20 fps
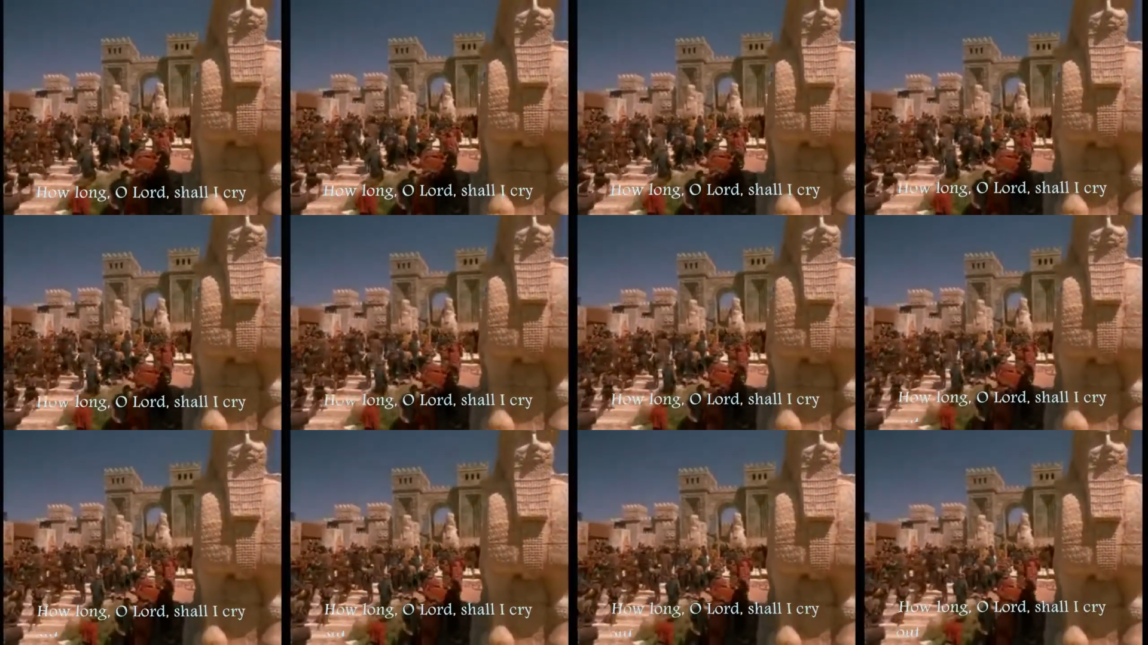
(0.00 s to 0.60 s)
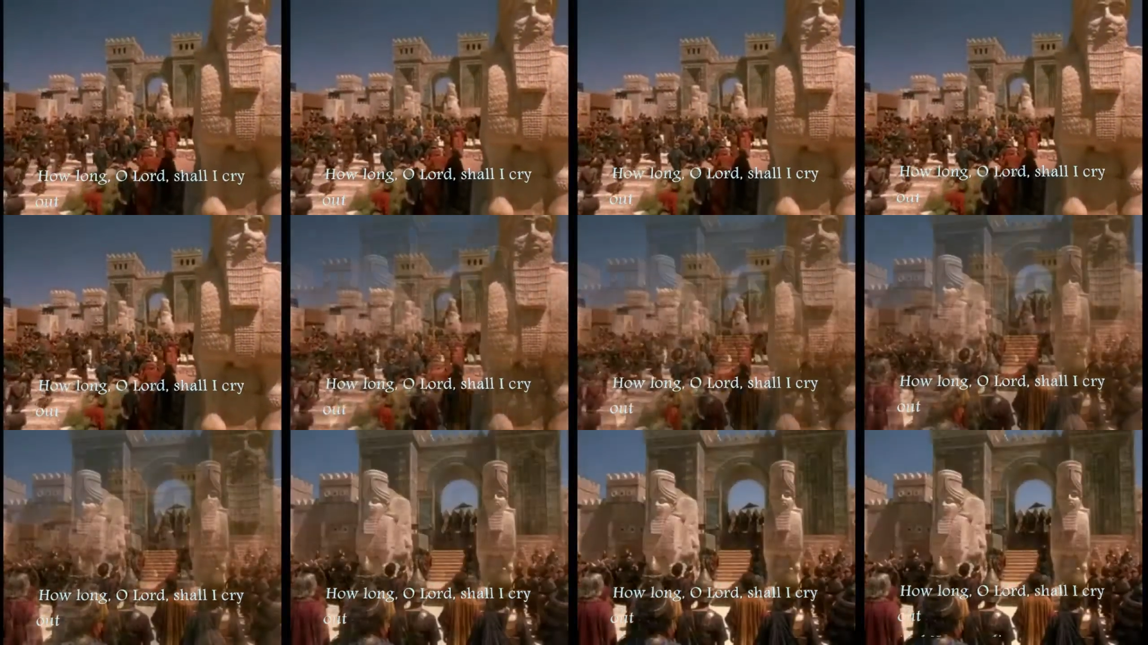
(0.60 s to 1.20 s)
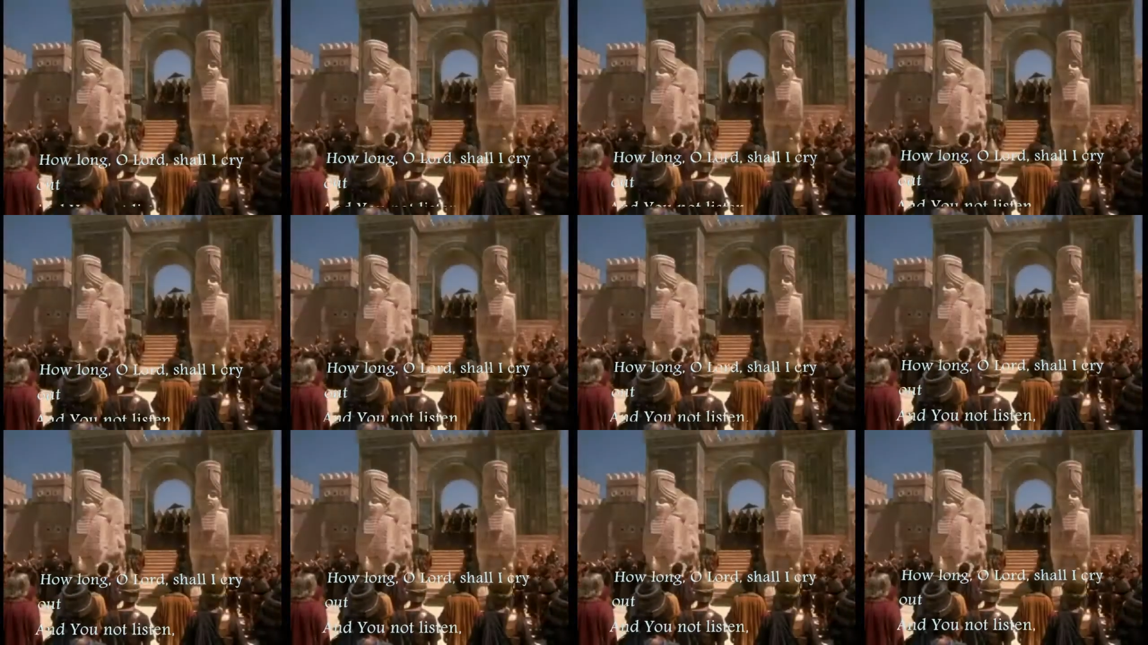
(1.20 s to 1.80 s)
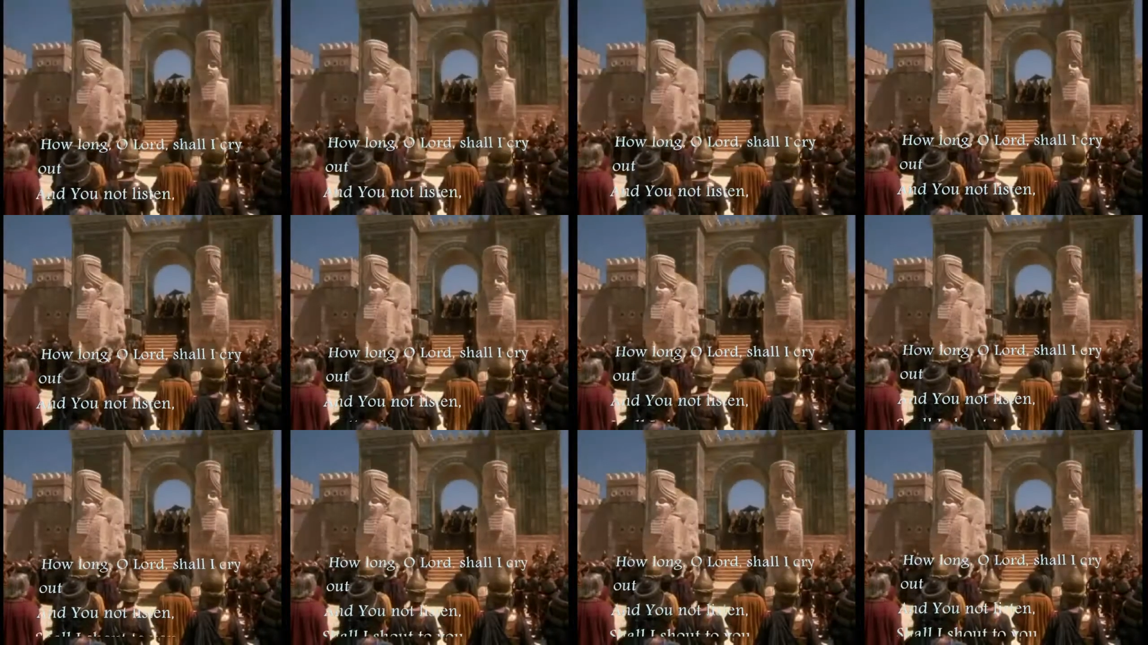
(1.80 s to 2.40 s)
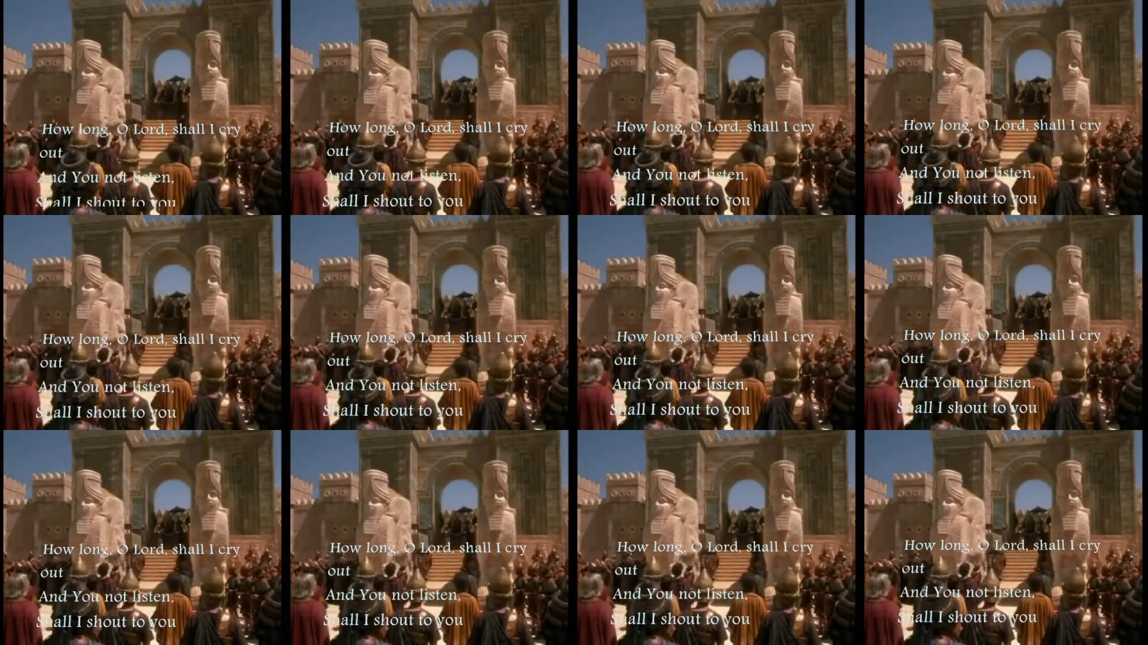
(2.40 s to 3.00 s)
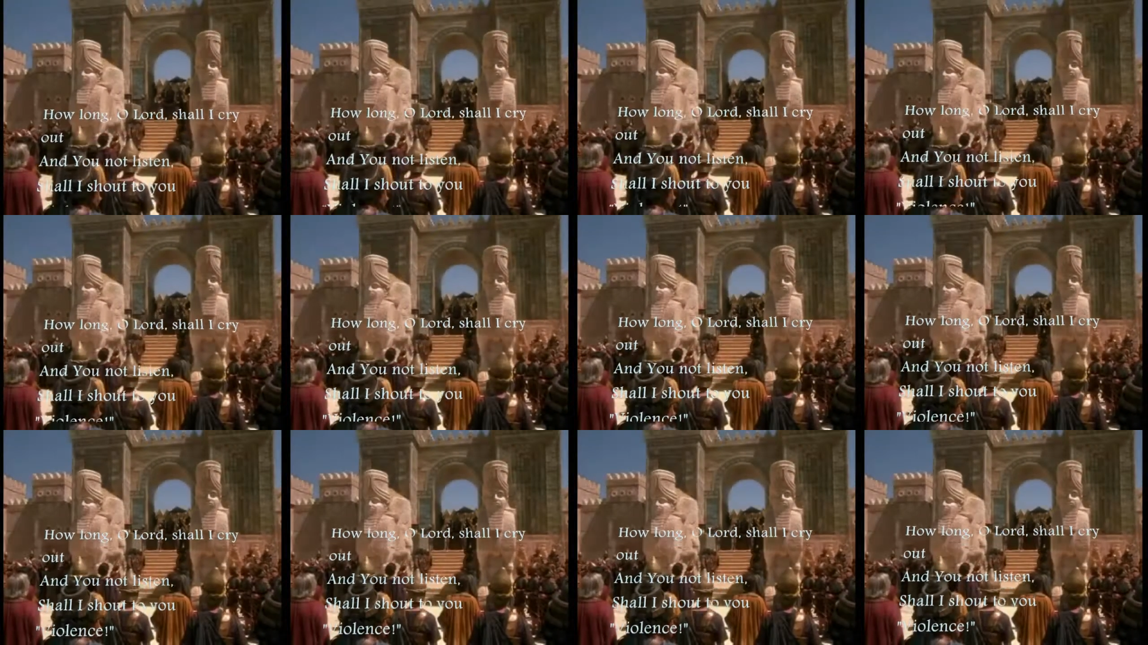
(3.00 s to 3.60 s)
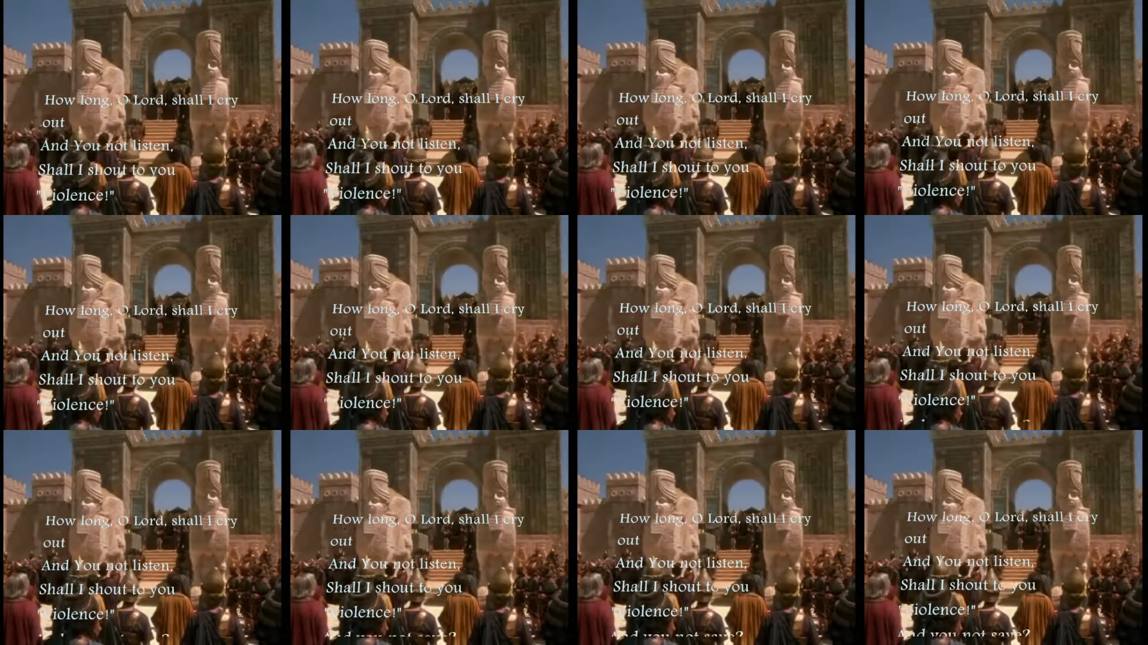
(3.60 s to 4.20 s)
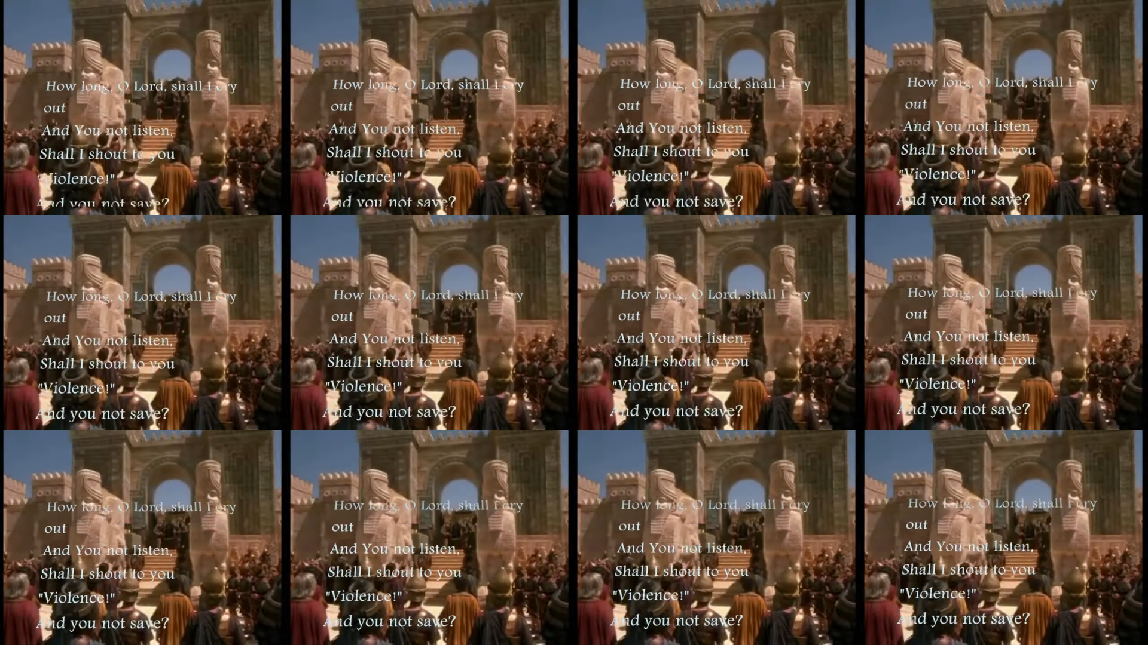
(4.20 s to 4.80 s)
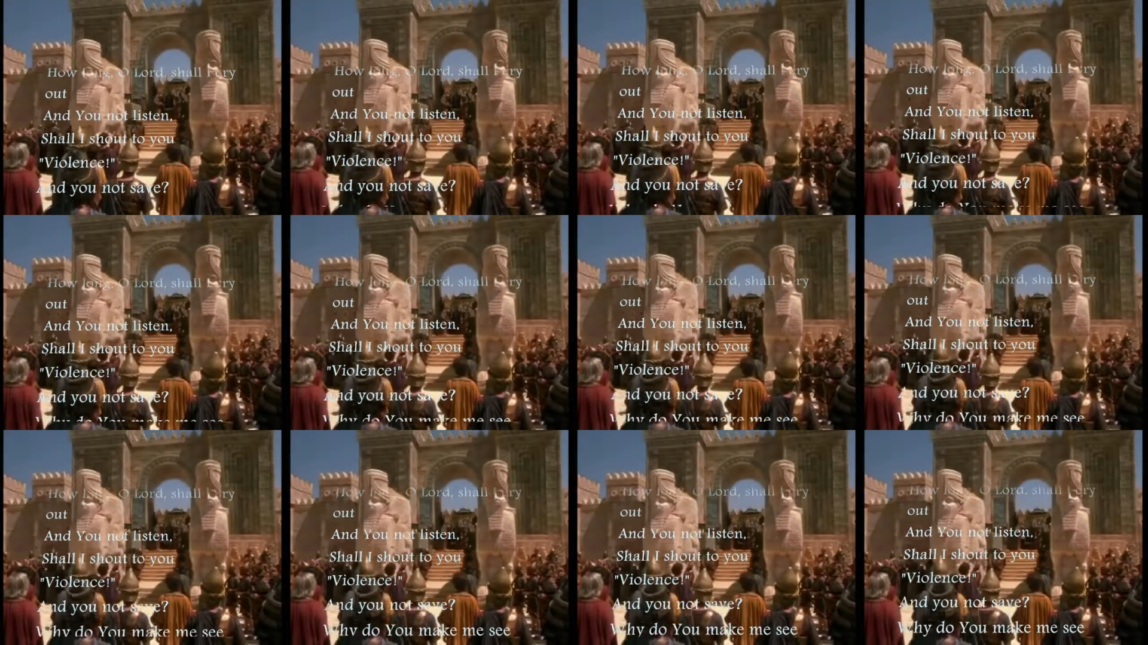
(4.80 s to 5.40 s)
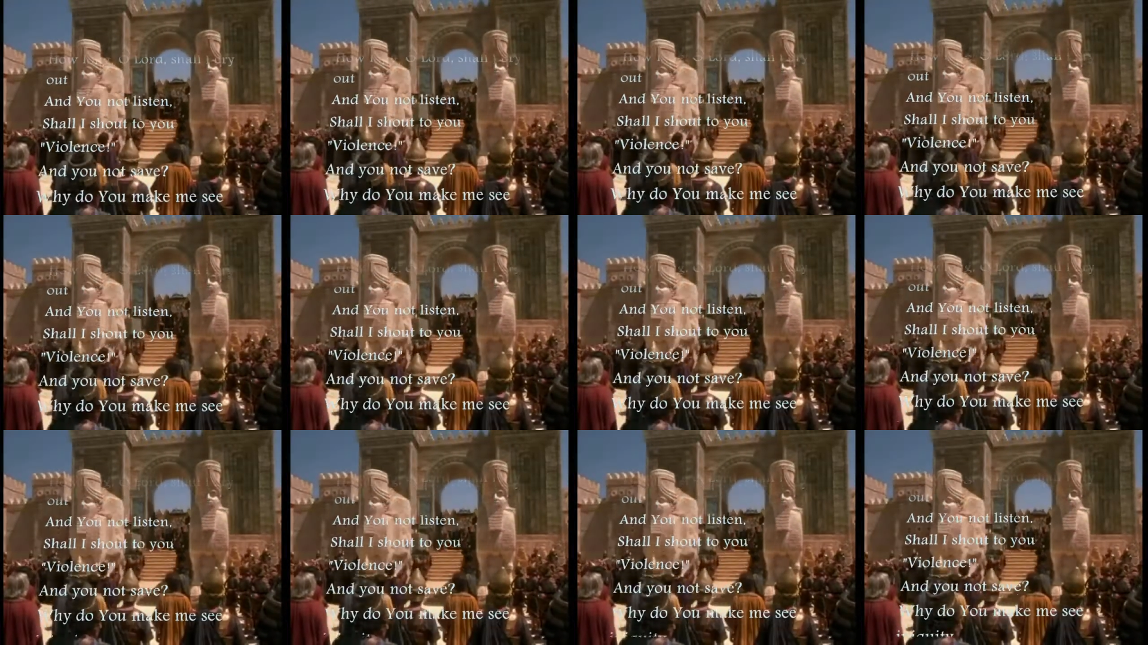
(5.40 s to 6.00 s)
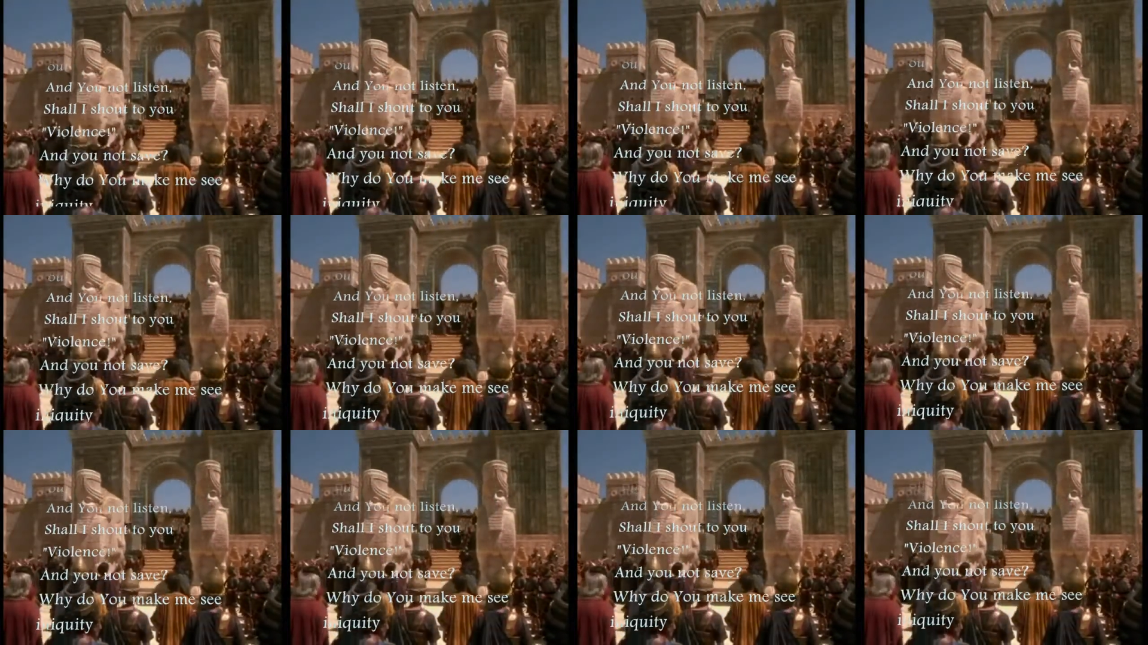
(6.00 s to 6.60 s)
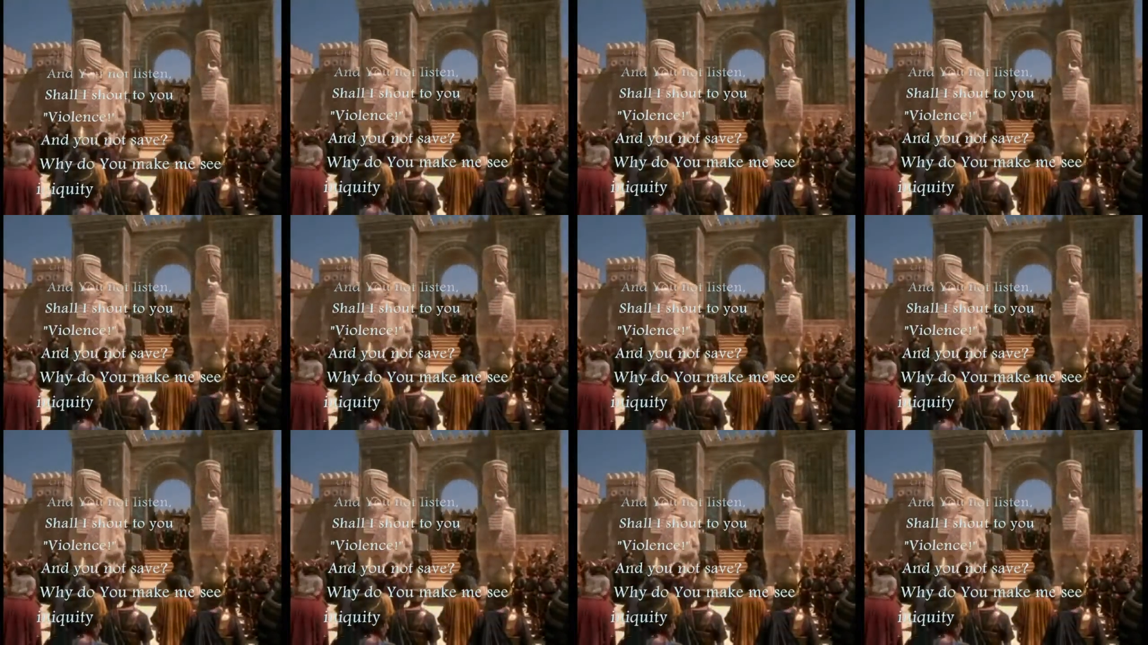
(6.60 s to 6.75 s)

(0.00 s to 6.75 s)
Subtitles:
No face is visible, so there are no lips to read.